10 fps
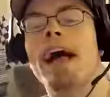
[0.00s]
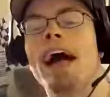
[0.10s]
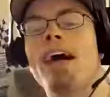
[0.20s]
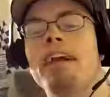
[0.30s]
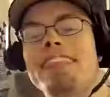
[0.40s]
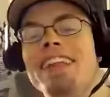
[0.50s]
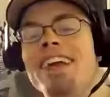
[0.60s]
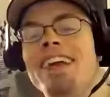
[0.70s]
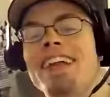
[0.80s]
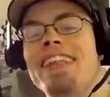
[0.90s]
We got
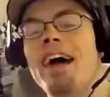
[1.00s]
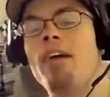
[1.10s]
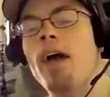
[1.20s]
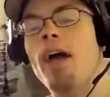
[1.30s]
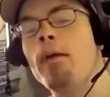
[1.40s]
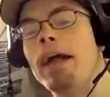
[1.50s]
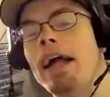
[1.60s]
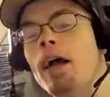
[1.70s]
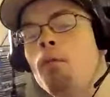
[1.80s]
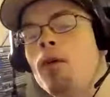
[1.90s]
that right. We got
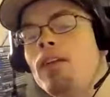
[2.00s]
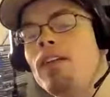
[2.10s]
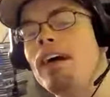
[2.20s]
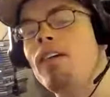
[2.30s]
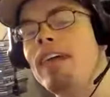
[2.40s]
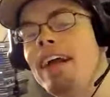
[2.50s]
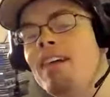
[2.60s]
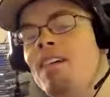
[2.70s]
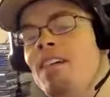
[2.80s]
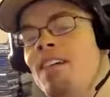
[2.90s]
Alberto Del Rio
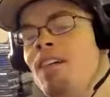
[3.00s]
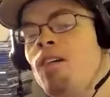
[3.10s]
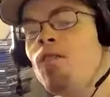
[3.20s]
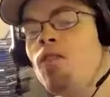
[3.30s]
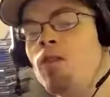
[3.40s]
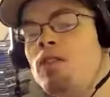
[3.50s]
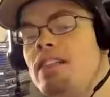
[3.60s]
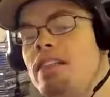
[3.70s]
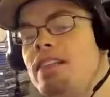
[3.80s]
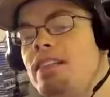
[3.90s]

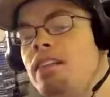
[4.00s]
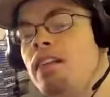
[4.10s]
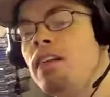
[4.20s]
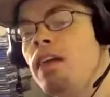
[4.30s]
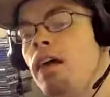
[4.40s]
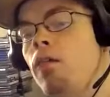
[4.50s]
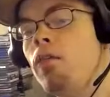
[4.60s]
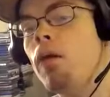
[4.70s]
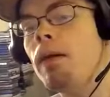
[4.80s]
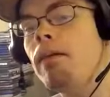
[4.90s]
versus
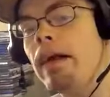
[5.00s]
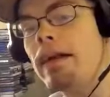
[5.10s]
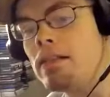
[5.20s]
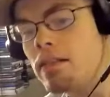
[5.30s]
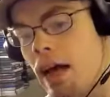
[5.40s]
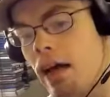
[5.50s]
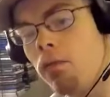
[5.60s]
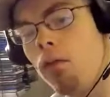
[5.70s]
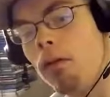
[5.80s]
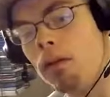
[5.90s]
Roman Reigns as
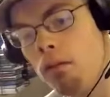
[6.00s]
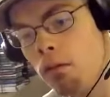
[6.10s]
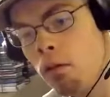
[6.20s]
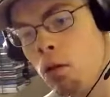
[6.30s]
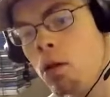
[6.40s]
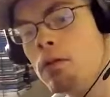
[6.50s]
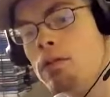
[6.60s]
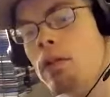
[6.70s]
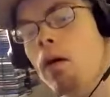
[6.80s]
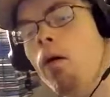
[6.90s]
one.
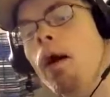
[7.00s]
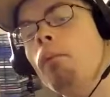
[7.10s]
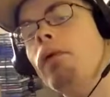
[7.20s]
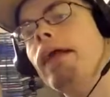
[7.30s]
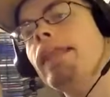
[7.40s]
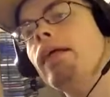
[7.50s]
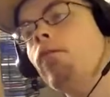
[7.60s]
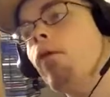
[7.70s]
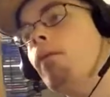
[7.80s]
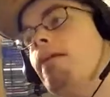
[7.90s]
So I'm predicting Roman to go